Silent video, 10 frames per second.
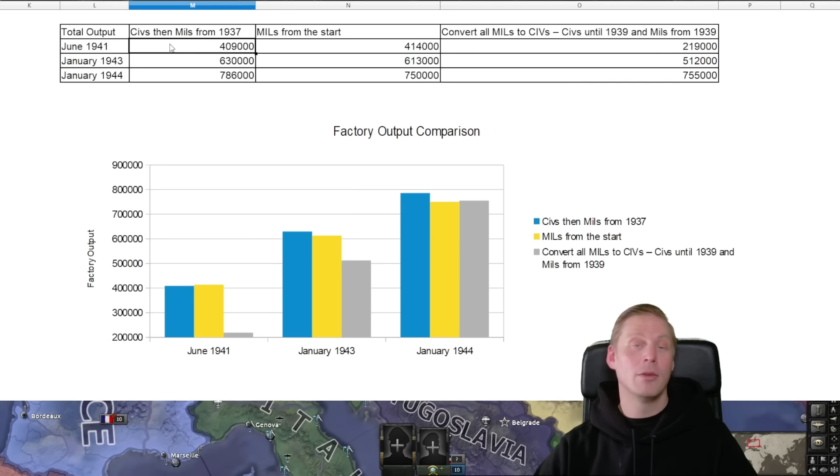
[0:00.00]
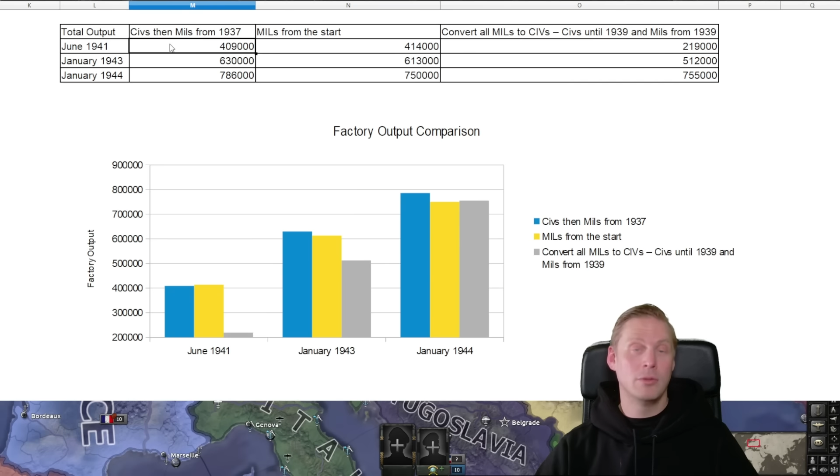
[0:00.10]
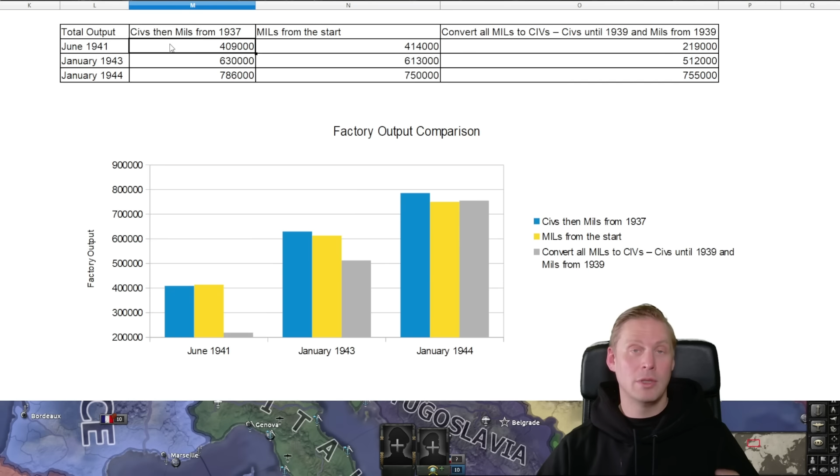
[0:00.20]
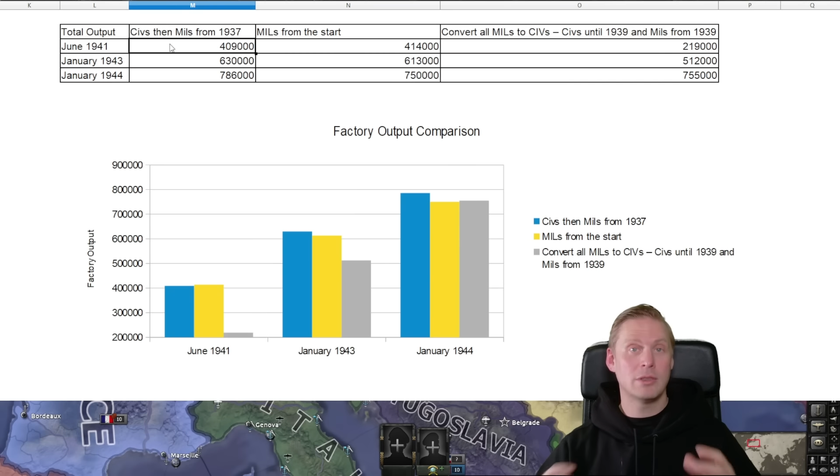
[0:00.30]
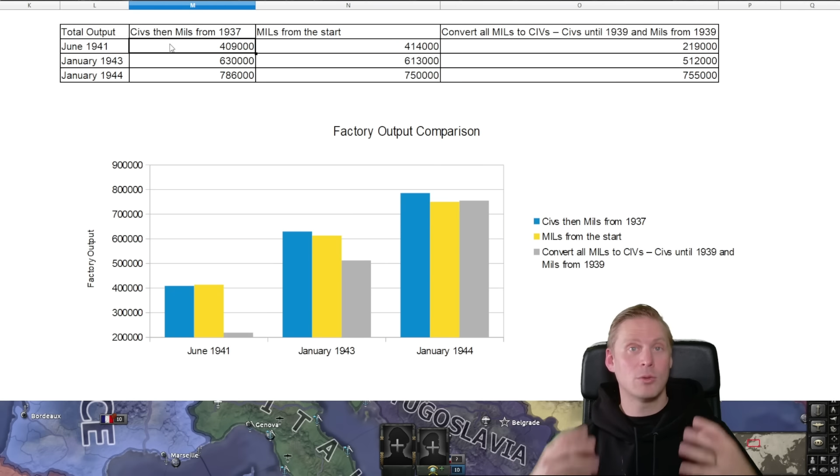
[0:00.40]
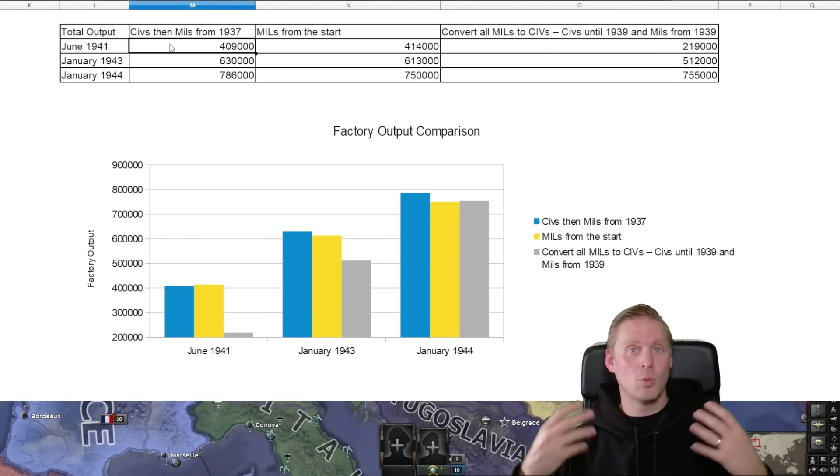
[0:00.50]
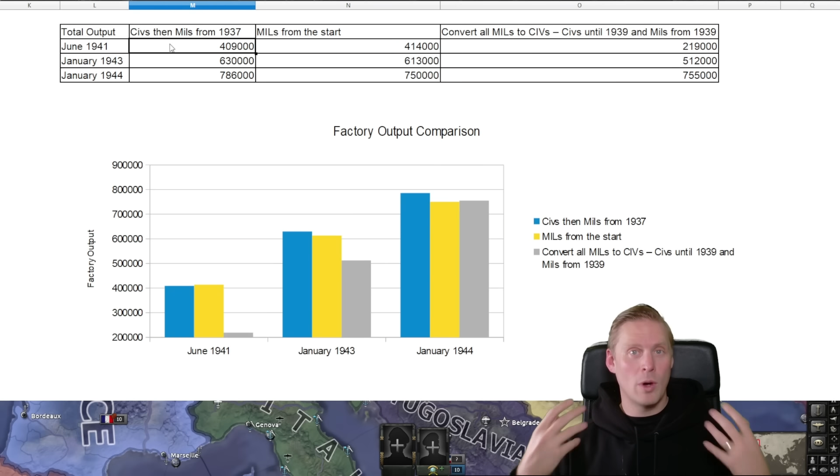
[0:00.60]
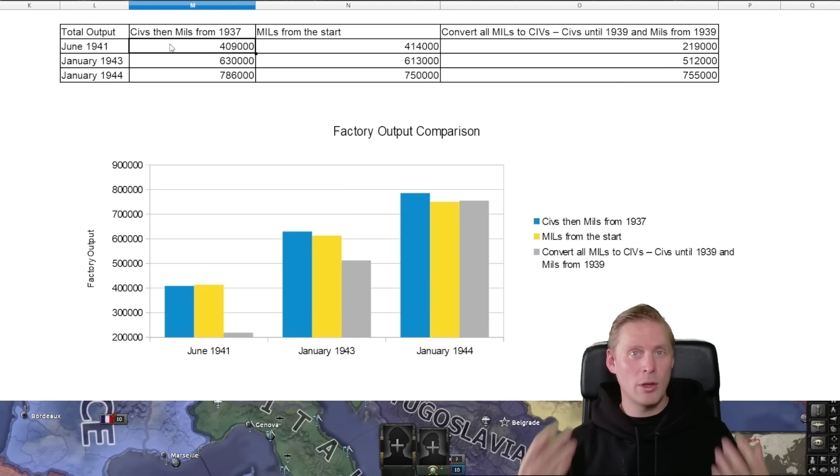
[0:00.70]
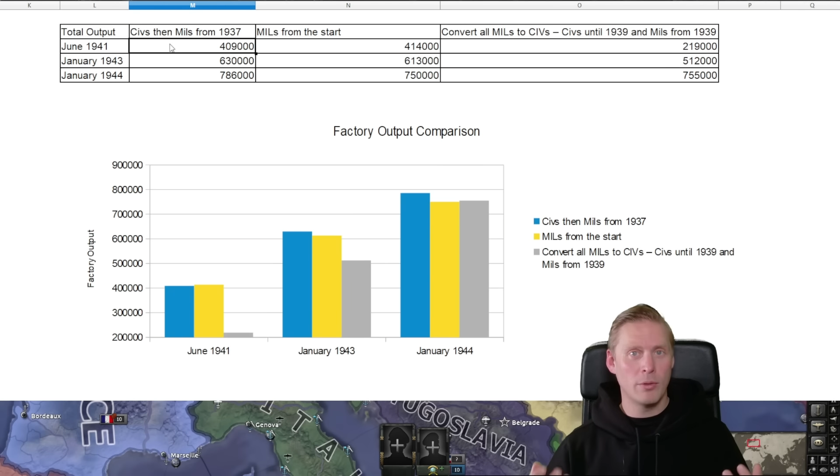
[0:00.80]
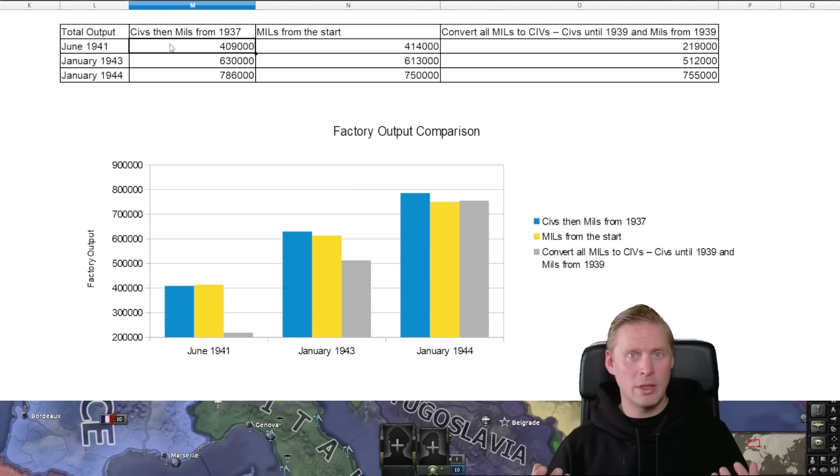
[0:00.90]
just
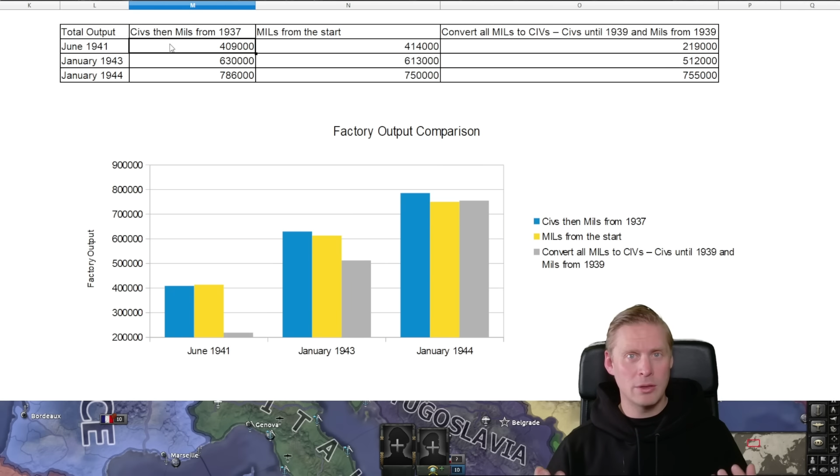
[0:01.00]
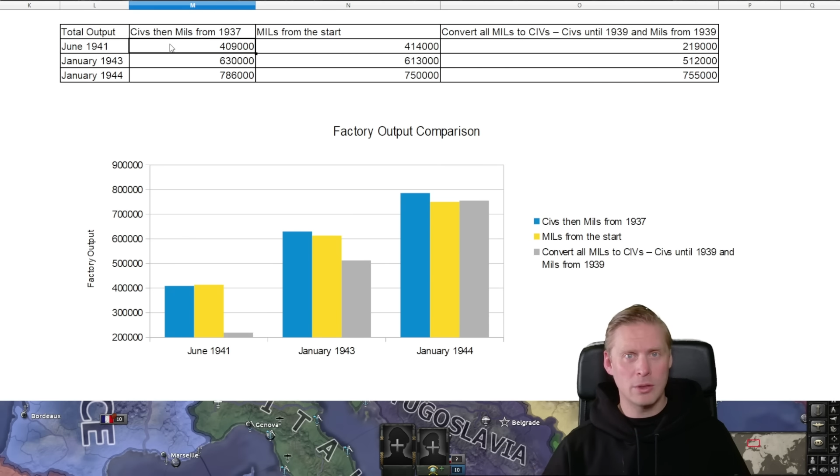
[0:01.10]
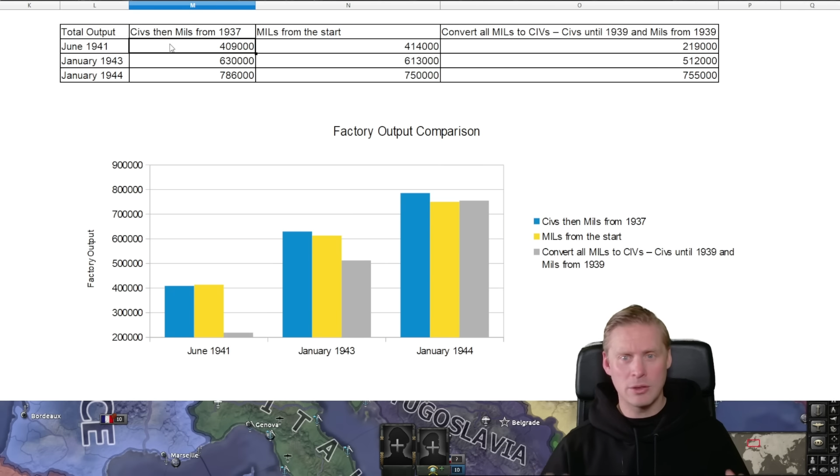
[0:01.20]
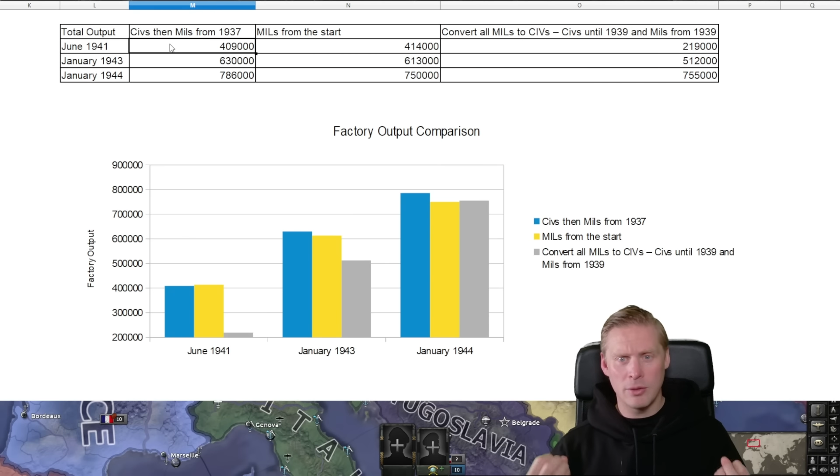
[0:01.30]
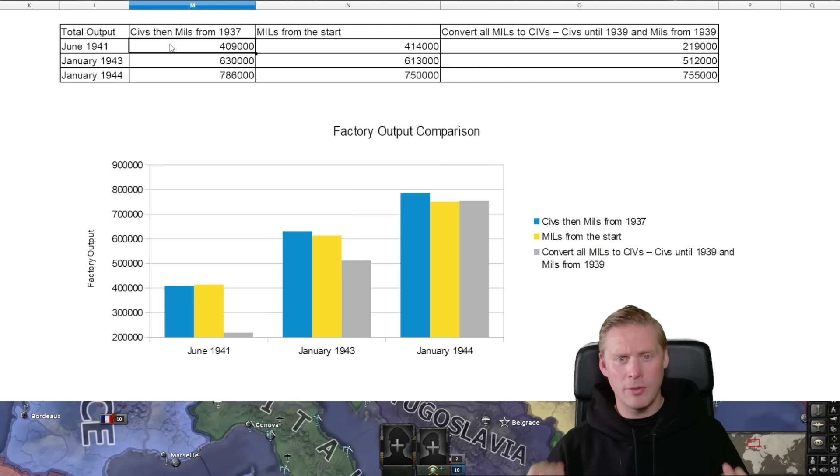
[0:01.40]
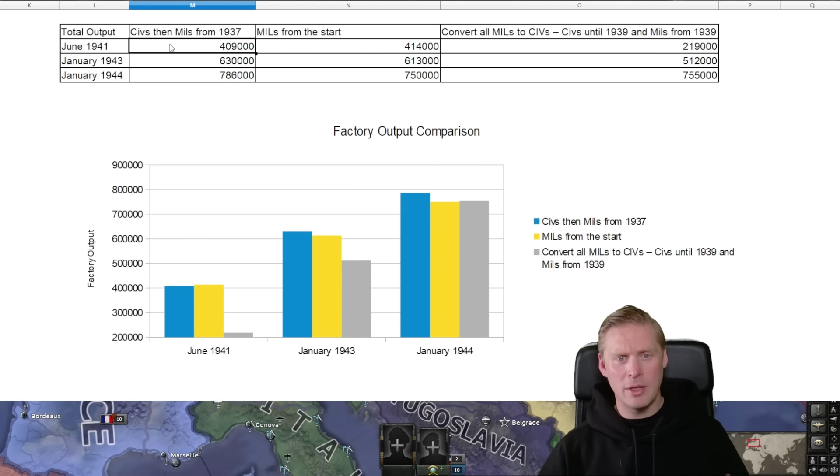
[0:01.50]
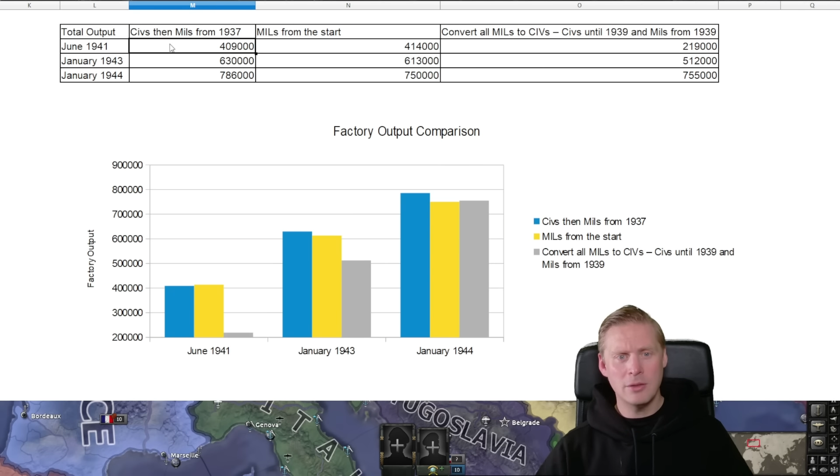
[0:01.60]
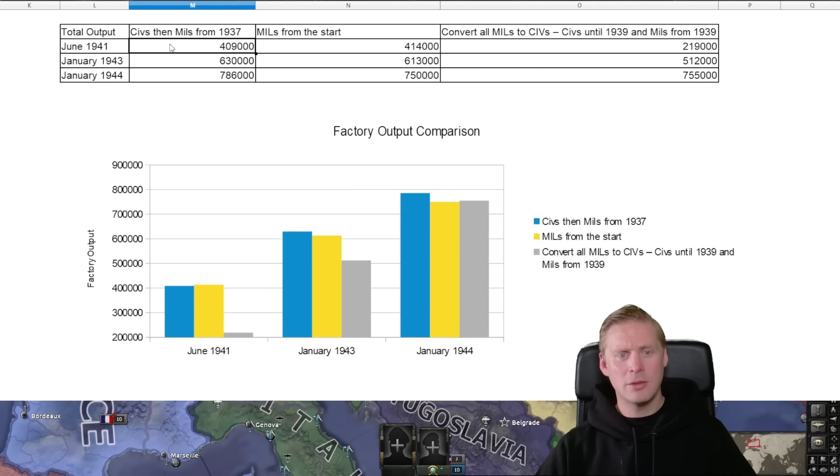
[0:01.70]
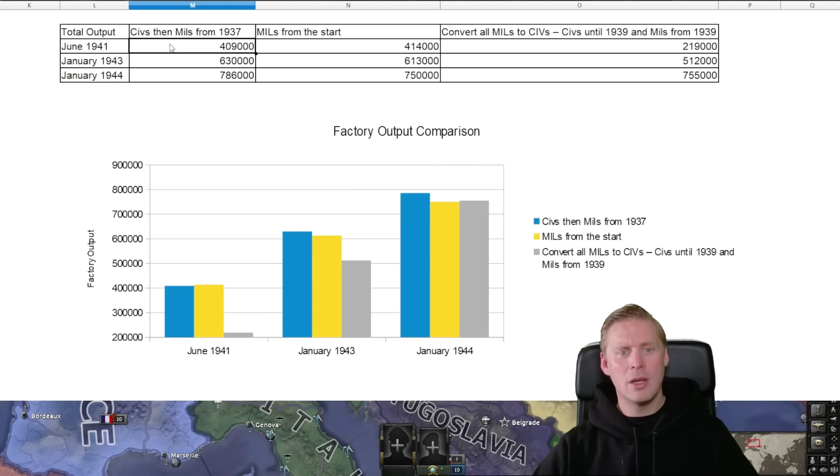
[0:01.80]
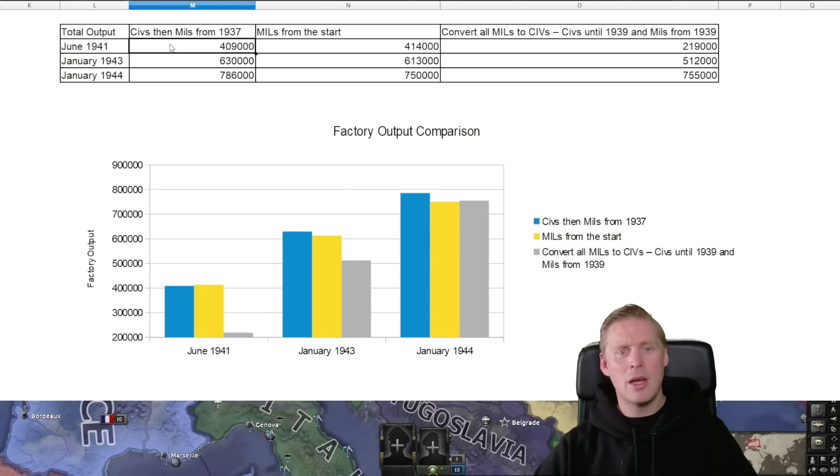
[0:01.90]
one of the interesting
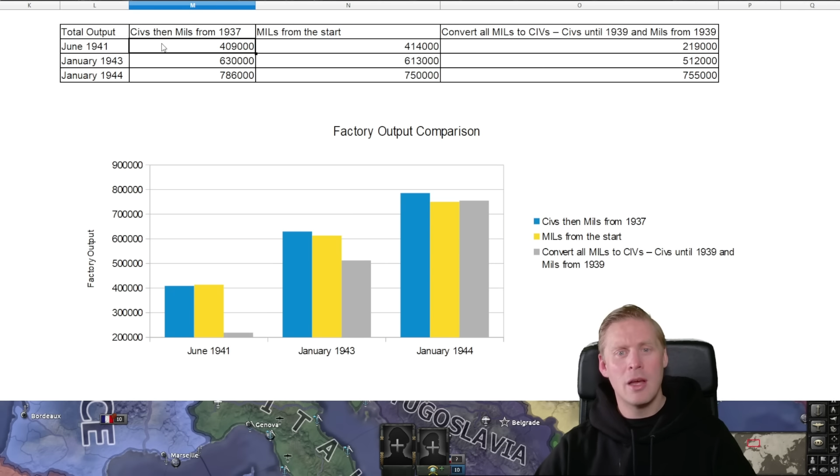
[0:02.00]
things